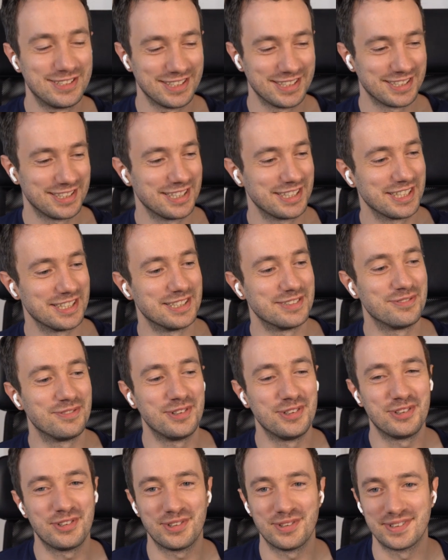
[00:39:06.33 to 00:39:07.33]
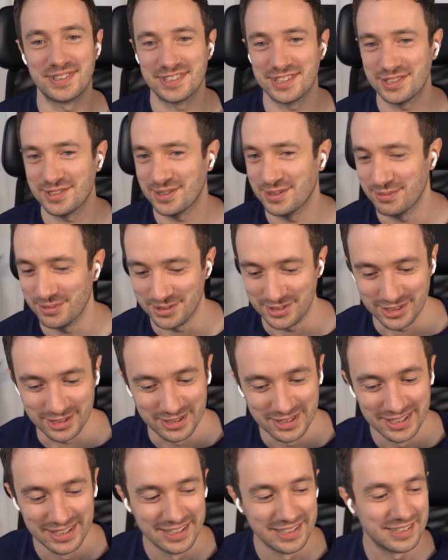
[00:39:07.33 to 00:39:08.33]
like they can phish you, etc. But
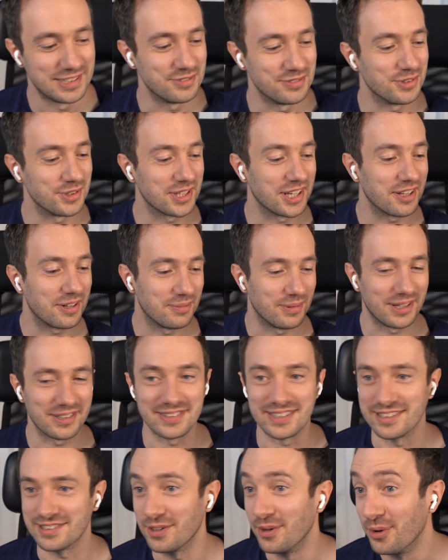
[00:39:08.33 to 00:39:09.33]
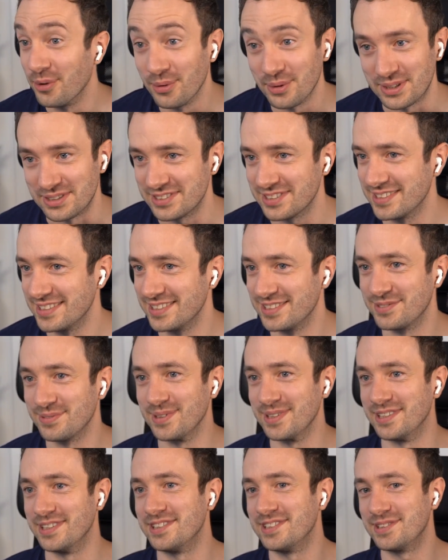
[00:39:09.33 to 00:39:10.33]
they forget about that always. It's
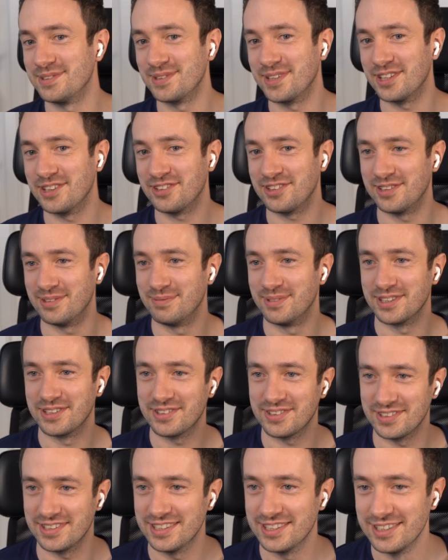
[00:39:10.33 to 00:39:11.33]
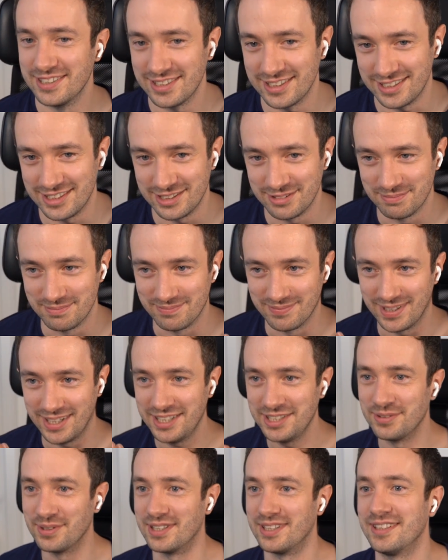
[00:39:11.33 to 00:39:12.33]
really easy to catch them, actually.
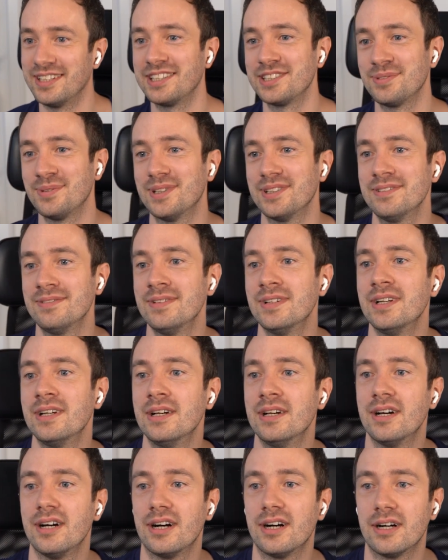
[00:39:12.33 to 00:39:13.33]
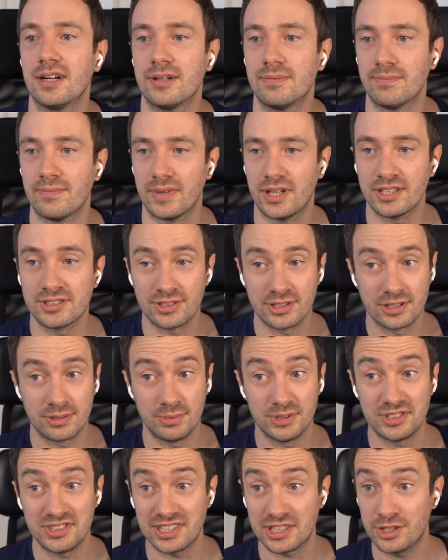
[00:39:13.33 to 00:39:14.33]
Anyway, next one is going to
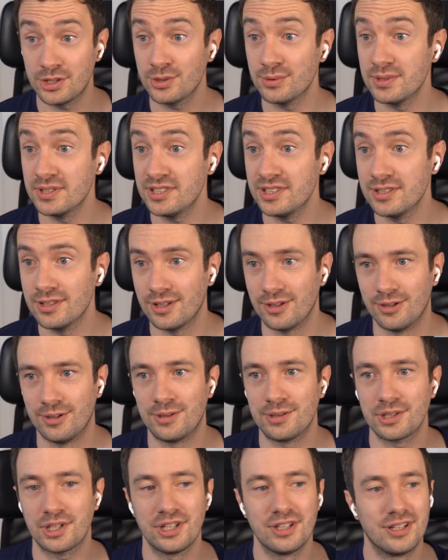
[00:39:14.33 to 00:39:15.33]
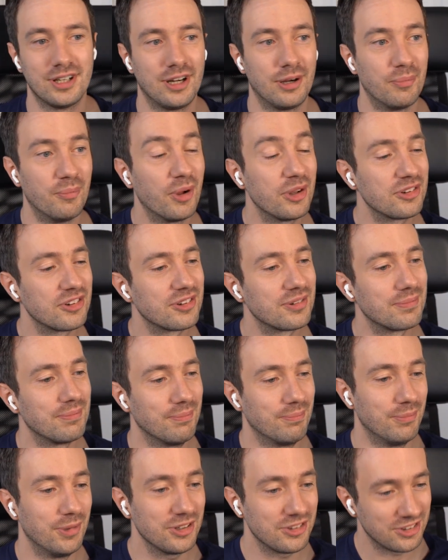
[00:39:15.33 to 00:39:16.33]
be security.org, a much
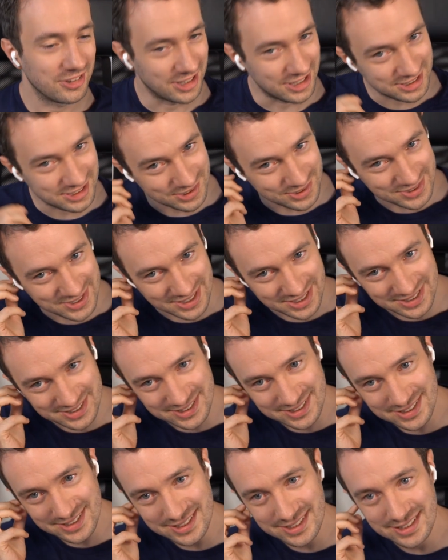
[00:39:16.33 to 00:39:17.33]
nicer site.